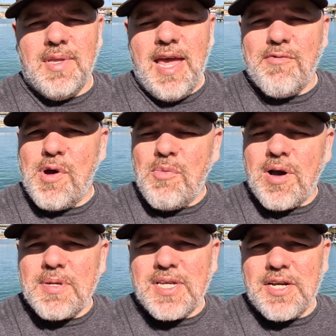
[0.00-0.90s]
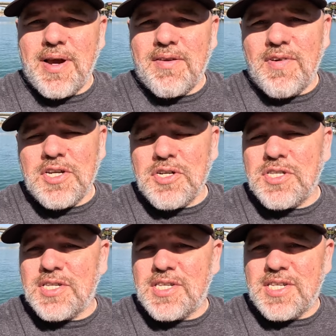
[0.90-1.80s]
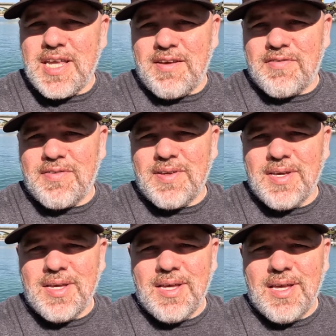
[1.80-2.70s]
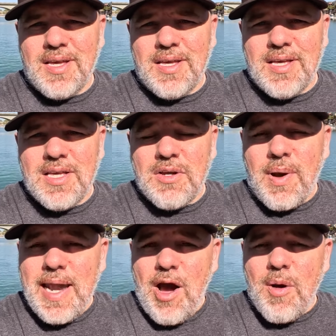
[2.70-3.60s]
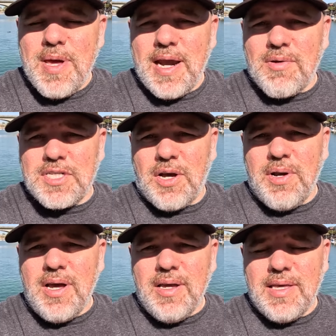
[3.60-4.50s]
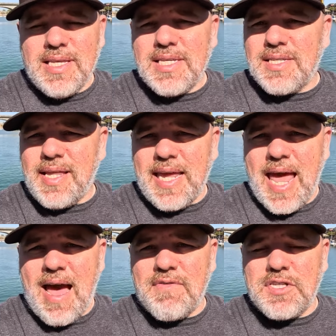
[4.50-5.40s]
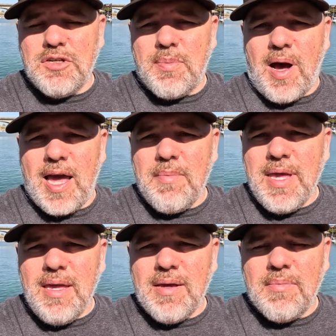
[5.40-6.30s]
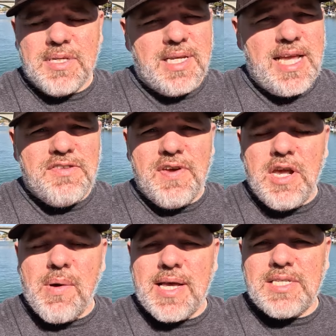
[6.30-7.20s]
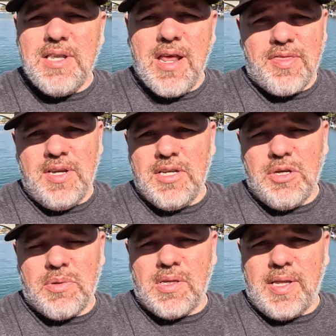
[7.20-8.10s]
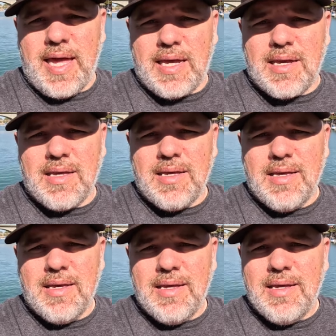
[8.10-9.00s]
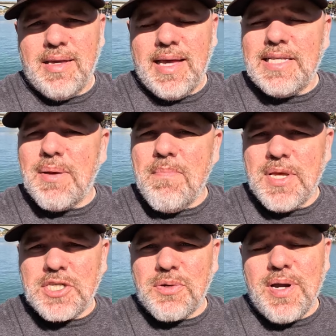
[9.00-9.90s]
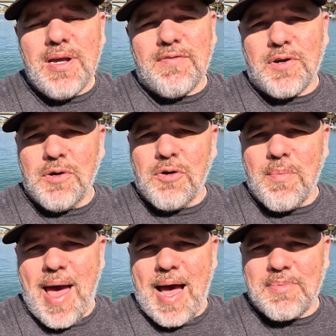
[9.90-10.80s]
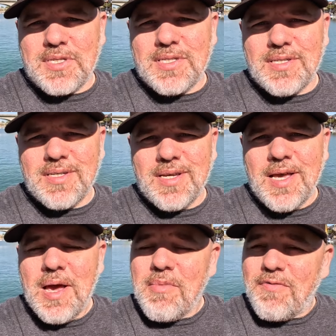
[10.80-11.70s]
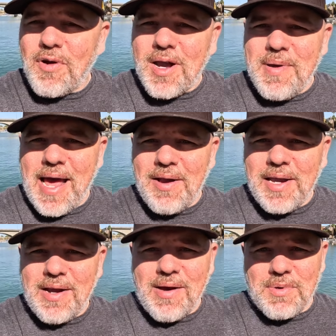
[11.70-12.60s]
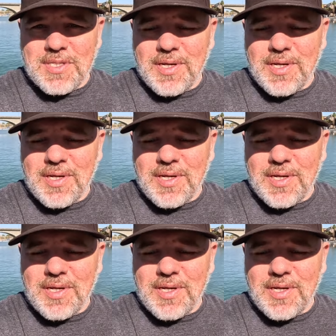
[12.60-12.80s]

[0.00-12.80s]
Hey everyone, welcome to Sidetrack Adventures. This is Steve. Right now I'm in Arizona and this is Lake Havasu behind me, but today's video has nothing to do with the lake. It's a mystery of Google Maps. Before coming out here, I was